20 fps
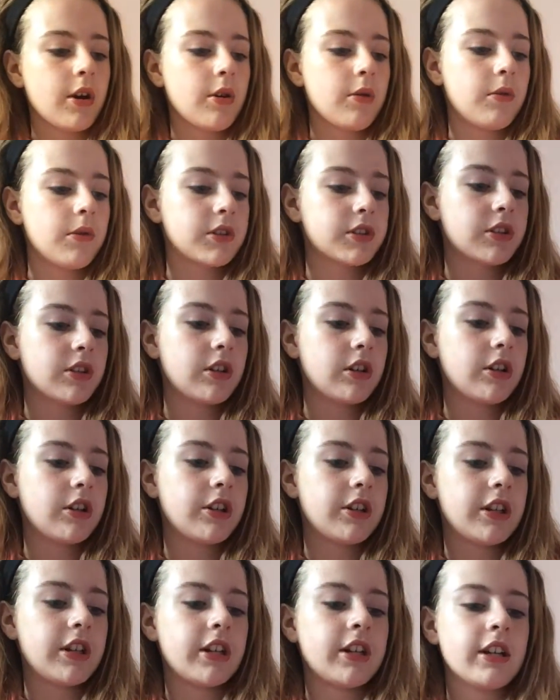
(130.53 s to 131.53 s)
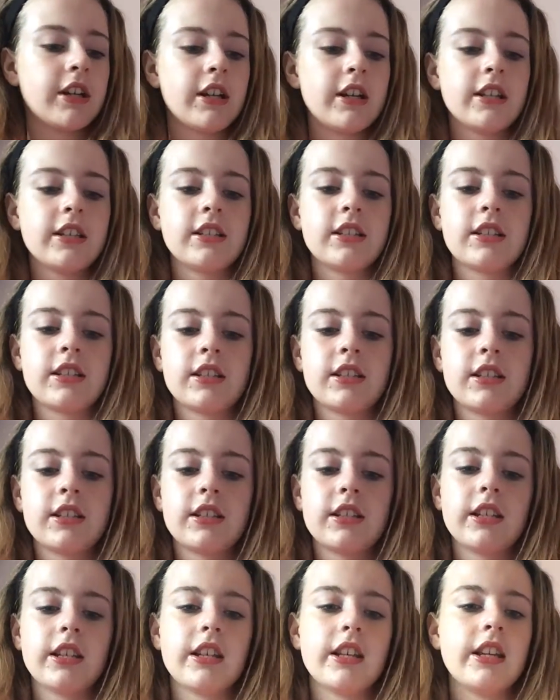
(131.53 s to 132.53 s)
Also learning
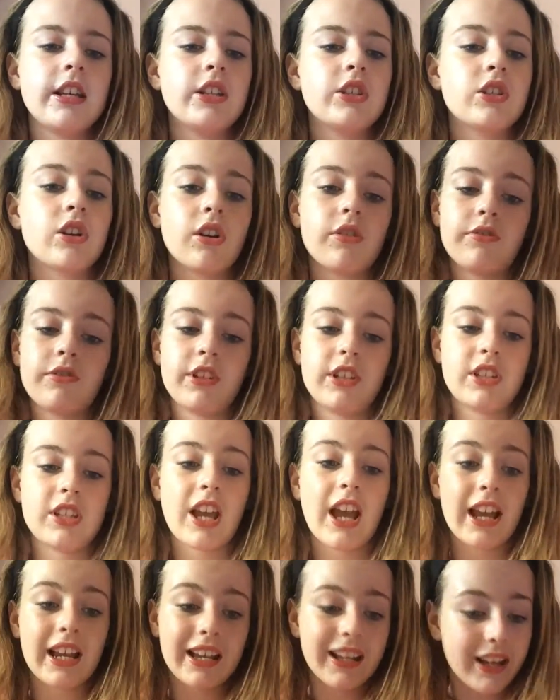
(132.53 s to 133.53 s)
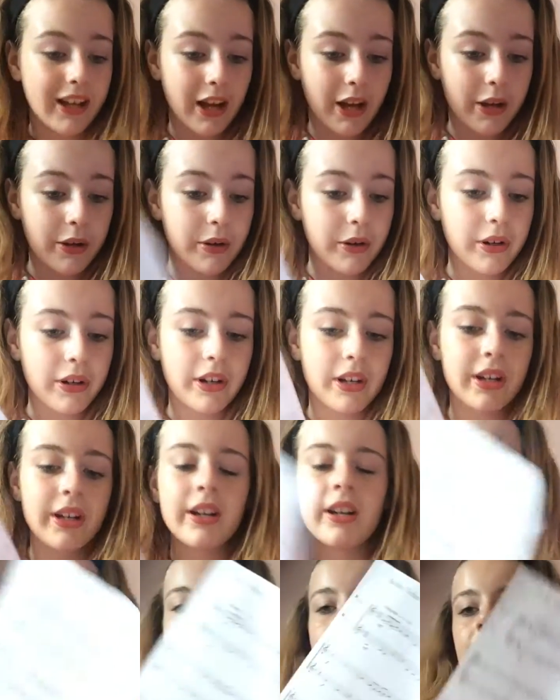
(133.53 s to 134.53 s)
Sticky Toffee Tango.
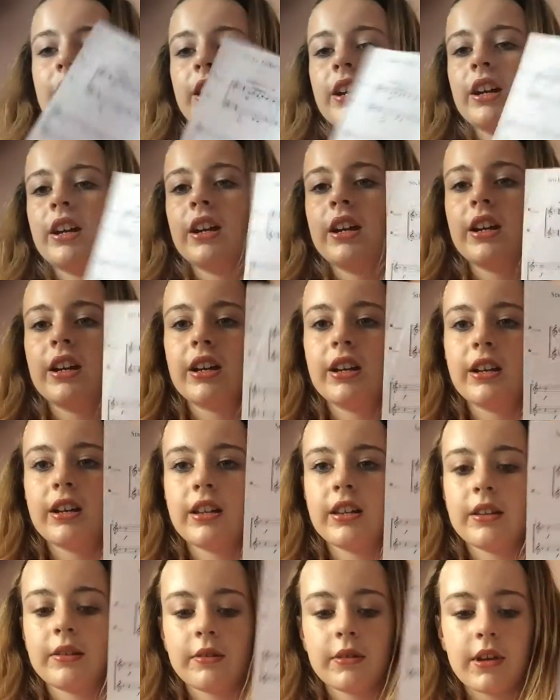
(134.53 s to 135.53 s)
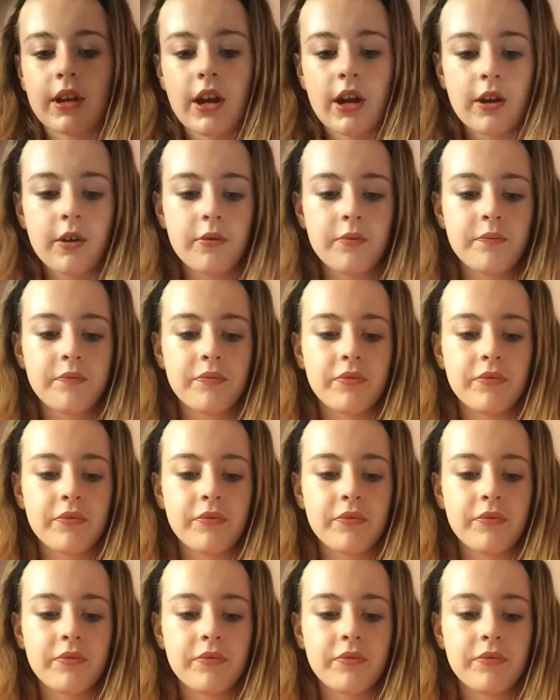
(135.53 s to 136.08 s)
There we go.